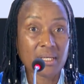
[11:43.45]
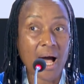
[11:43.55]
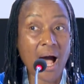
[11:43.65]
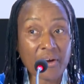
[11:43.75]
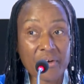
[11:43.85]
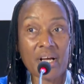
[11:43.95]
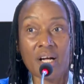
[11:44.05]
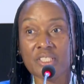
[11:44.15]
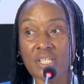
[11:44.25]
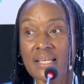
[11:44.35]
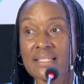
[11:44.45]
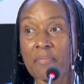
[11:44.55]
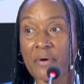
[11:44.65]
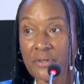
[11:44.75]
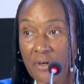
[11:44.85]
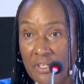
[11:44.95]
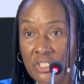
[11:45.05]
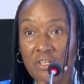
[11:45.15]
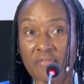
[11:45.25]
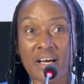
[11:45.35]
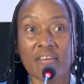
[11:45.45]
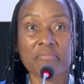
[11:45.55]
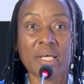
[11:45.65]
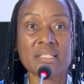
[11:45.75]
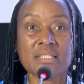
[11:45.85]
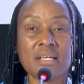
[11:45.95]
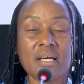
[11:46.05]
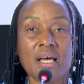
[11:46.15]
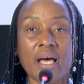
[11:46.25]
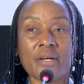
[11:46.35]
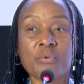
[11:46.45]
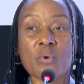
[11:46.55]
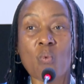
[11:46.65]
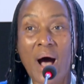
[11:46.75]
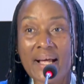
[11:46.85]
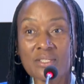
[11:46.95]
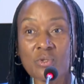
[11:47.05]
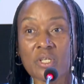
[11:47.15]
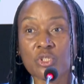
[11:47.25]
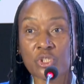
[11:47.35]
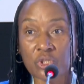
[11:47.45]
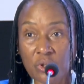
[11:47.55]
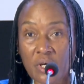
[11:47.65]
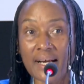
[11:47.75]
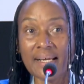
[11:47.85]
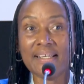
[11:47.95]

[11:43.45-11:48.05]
Agriculture is a priority of government, and we want to ensure